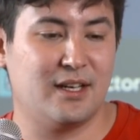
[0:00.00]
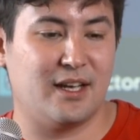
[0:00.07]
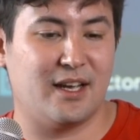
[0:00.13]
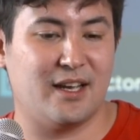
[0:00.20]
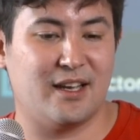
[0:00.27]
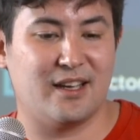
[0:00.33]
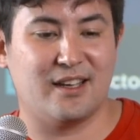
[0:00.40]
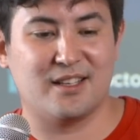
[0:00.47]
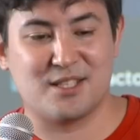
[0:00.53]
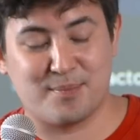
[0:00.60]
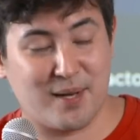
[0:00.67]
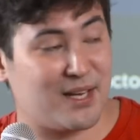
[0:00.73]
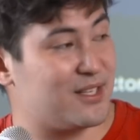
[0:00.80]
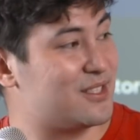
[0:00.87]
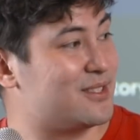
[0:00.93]
a
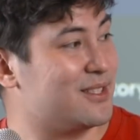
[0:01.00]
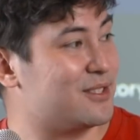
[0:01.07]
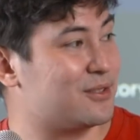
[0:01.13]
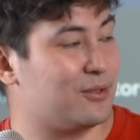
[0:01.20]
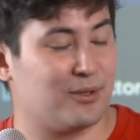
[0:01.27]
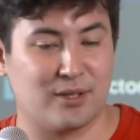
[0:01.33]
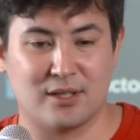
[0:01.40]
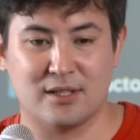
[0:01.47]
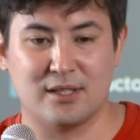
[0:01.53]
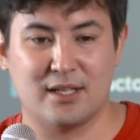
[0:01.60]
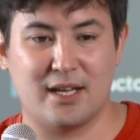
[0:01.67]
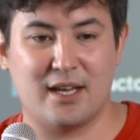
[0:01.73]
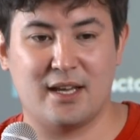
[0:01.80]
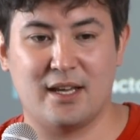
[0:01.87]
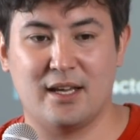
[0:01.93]
Spanish
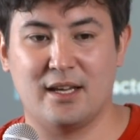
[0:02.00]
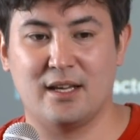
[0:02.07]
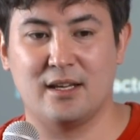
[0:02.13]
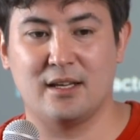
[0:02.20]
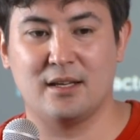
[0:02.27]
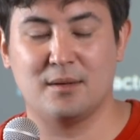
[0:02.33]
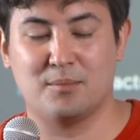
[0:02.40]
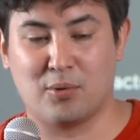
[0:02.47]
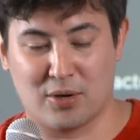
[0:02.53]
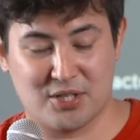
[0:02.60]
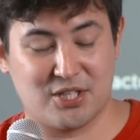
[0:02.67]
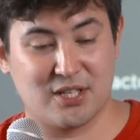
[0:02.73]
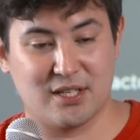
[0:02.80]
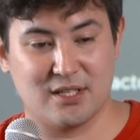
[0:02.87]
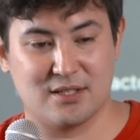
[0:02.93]
Discord, a
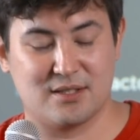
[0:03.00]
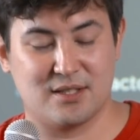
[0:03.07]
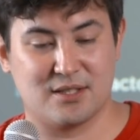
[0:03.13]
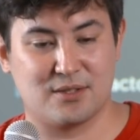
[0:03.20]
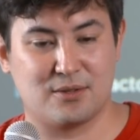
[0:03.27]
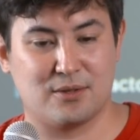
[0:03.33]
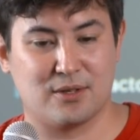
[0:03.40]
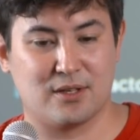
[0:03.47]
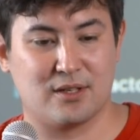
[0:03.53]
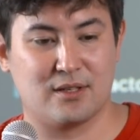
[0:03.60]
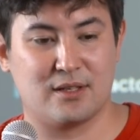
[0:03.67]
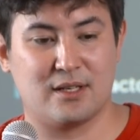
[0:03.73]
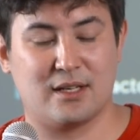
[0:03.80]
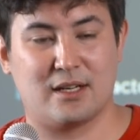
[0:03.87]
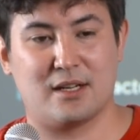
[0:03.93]
Portuguese
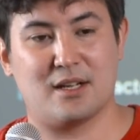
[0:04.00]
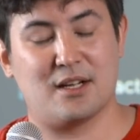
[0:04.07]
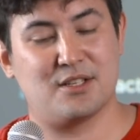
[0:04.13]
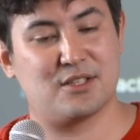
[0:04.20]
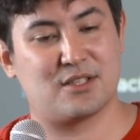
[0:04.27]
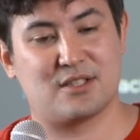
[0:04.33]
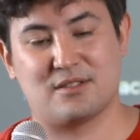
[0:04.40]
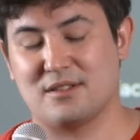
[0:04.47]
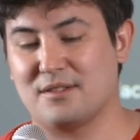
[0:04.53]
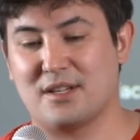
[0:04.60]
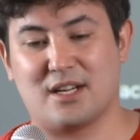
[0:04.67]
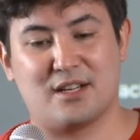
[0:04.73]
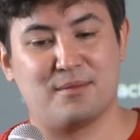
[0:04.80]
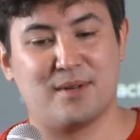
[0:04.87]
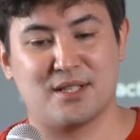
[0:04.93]
Discord. I just
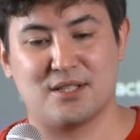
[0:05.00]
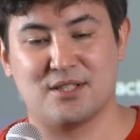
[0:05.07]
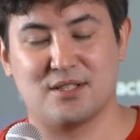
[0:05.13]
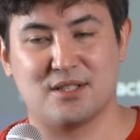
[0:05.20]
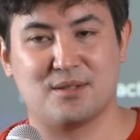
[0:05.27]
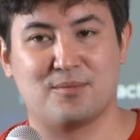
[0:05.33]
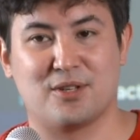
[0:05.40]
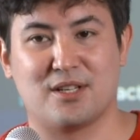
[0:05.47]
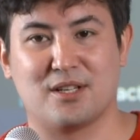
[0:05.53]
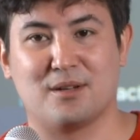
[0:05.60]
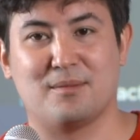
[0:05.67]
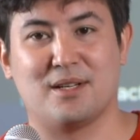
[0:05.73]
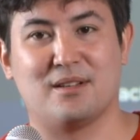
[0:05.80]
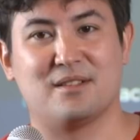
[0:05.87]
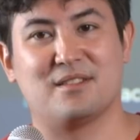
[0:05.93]
got a message this morning
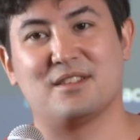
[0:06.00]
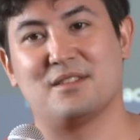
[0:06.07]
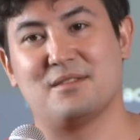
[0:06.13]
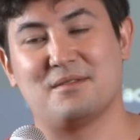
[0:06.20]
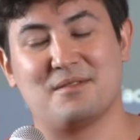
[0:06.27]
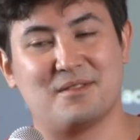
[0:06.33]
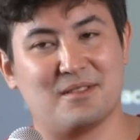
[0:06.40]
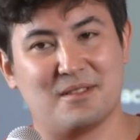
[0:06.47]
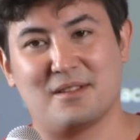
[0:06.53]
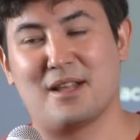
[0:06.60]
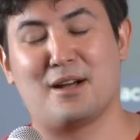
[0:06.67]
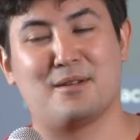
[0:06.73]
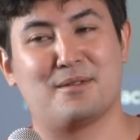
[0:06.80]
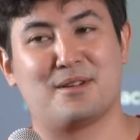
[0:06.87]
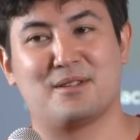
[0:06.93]
about
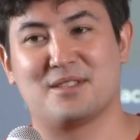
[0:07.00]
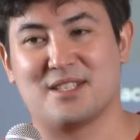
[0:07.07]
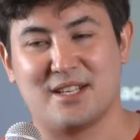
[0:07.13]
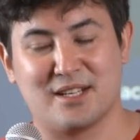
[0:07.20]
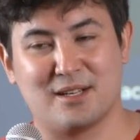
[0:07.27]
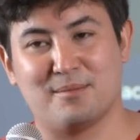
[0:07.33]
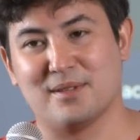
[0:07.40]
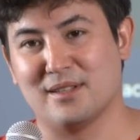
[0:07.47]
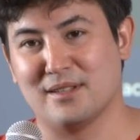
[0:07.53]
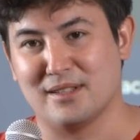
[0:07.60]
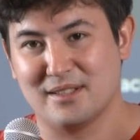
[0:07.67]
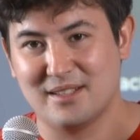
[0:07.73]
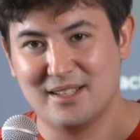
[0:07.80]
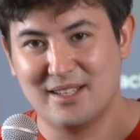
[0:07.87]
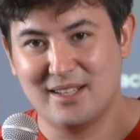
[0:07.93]
now they're setting up
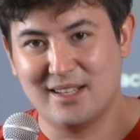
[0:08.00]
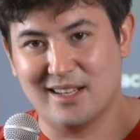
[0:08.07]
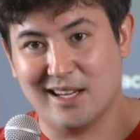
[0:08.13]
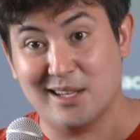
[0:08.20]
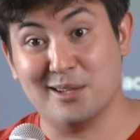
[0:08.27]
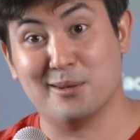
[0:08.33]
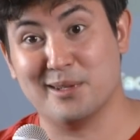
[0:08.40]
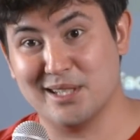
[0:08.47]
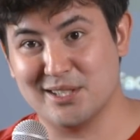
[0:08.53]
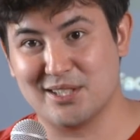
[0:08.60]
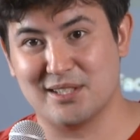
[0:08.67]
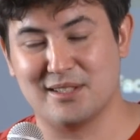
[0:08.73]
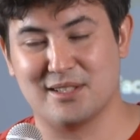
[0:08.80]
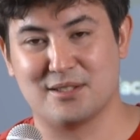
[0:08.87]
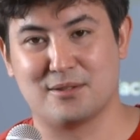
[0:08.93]
a
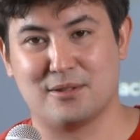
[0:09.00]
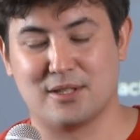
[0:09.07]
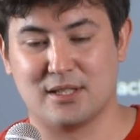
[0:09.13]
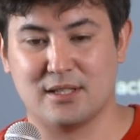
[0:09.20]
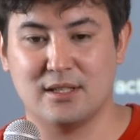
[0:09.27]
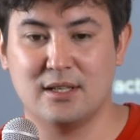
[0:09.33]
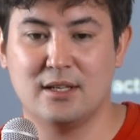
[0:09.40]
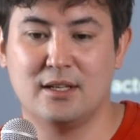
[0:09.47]
Indonesian Discord.